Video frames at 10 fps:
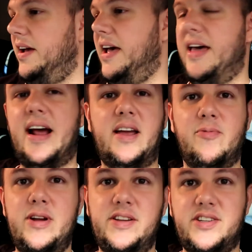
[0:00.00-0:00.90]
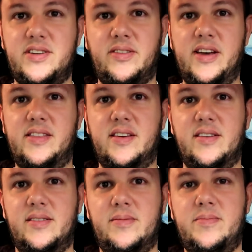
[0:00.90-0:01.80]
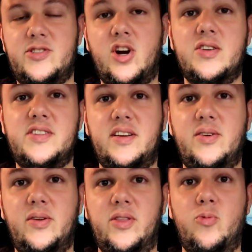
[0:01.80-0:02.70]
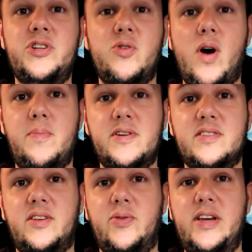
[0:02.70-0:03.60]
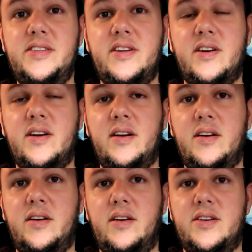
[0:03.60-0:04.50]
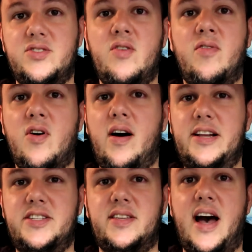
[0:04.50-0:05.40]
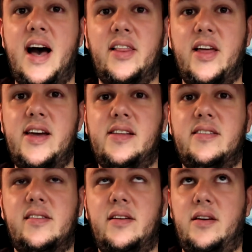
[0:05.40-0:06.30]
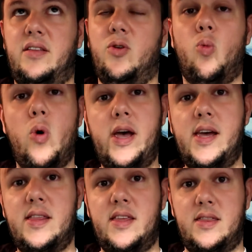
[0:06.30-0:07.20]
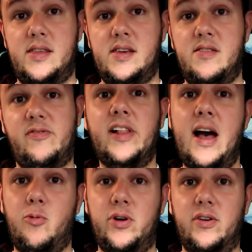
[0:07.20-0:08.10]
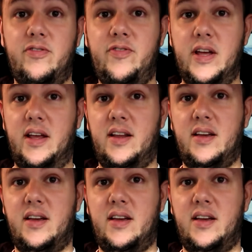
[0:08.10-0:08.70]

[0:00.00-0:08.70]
and I can reach like the turn signal and the windshield wipers a little easier. So overall, I liked the way that the flat wheel fit.